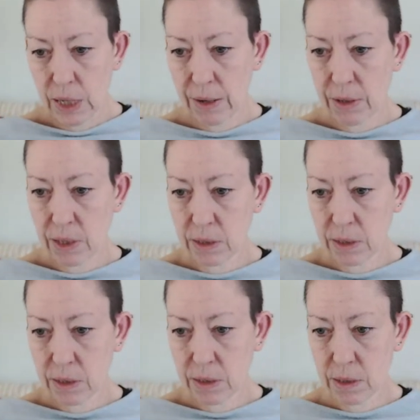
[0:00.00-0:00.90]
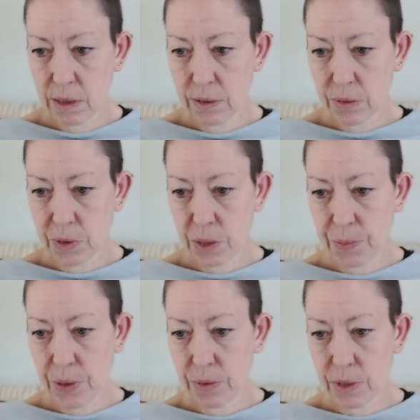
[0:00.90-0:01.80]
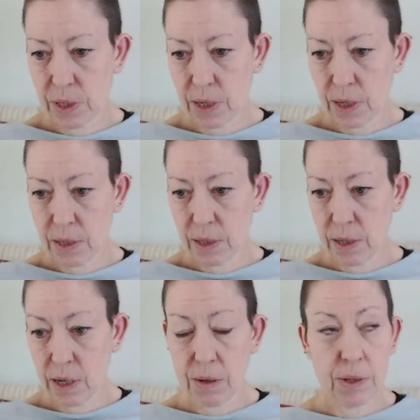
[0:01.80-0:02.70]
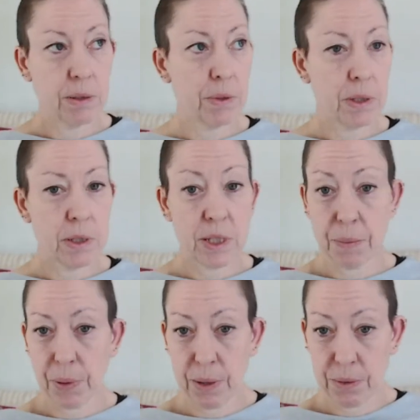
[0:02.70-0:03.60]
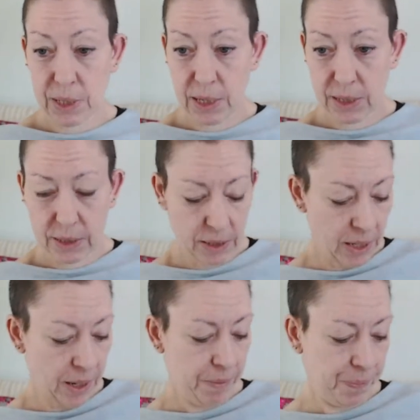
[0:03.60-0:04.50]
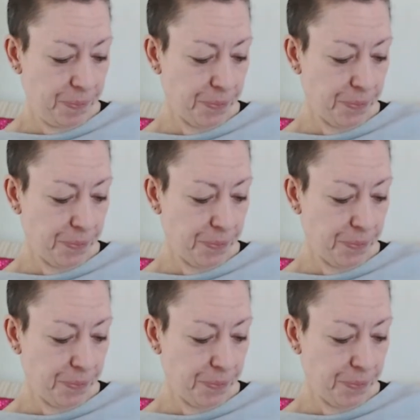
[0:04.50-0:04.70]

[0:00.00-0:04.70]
Caroline asked which boot. No, it was Taplow, was that yesterday?